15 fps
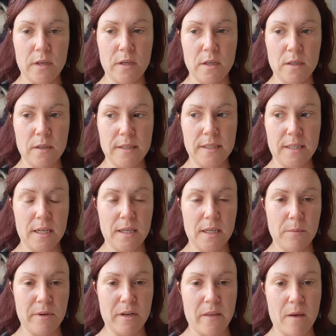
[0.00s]
and I'd like to get a
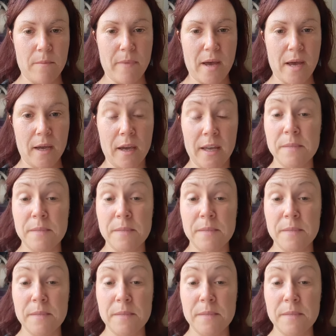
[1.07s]
little bit of that back.